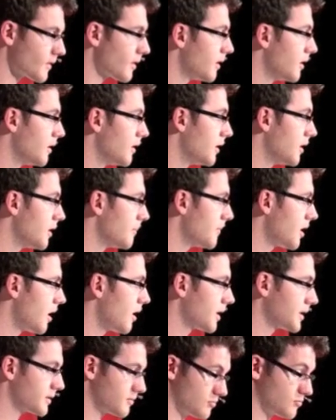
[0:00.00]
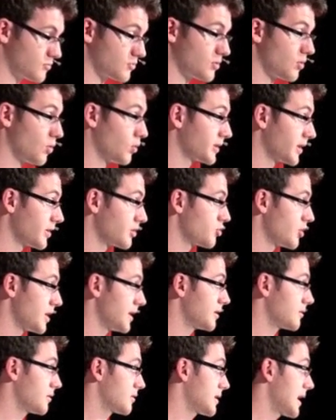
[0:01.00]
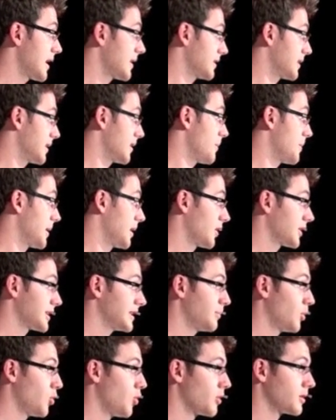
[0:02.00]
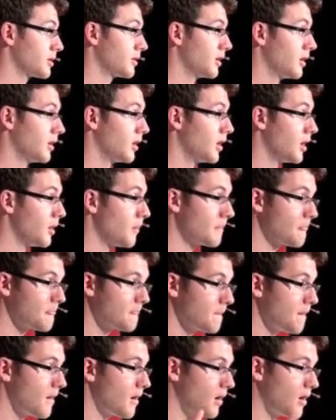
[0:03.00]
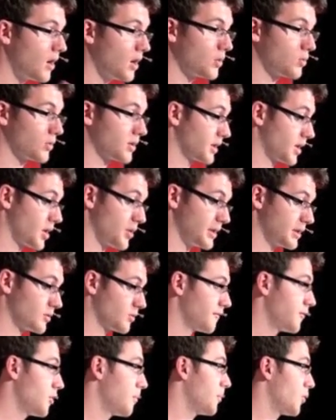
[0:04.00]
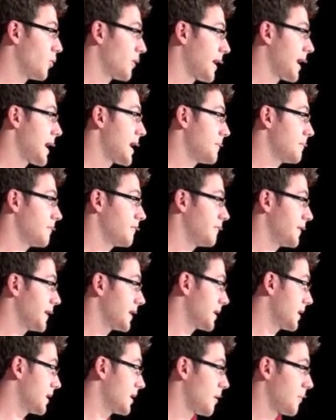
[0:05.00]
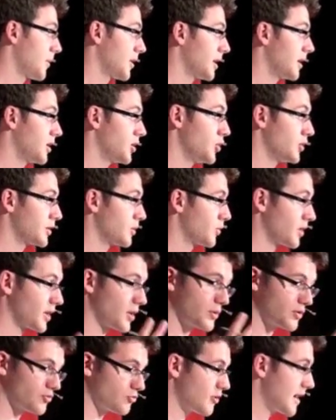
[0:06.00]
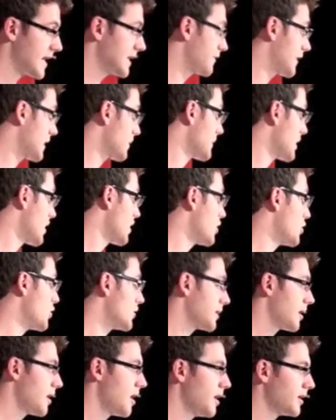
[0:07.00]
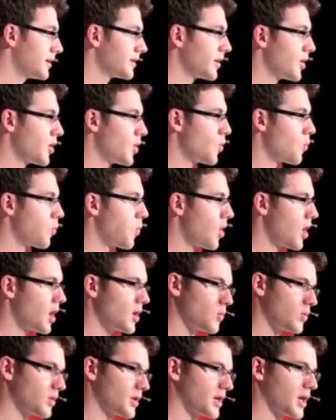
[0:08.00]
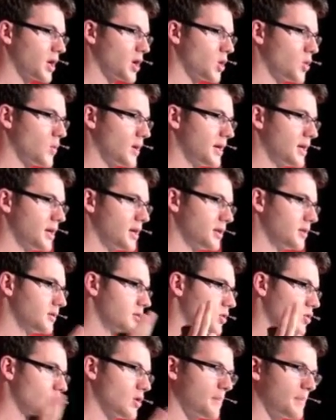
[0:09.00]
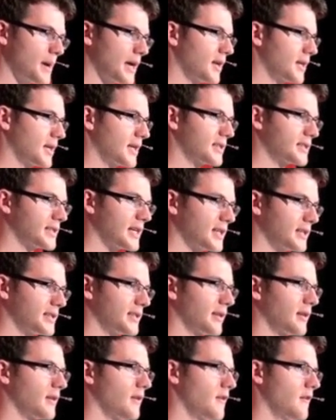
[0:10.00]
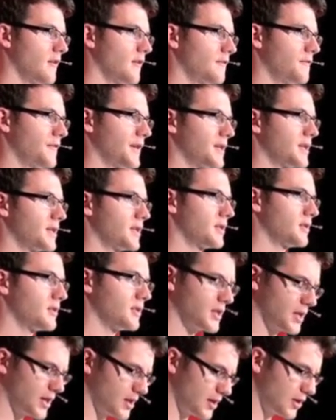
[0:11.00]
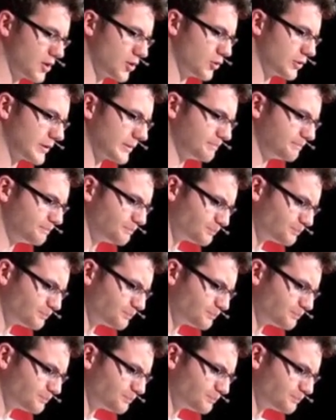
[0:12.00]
I also treat cancer a bit like sport. I wouldn't go into a football game thinking I'm going to lose. I wouldn't go into a race thinking I'm going to lose. So why would I go into a battle against cancer thinking you're going to lose?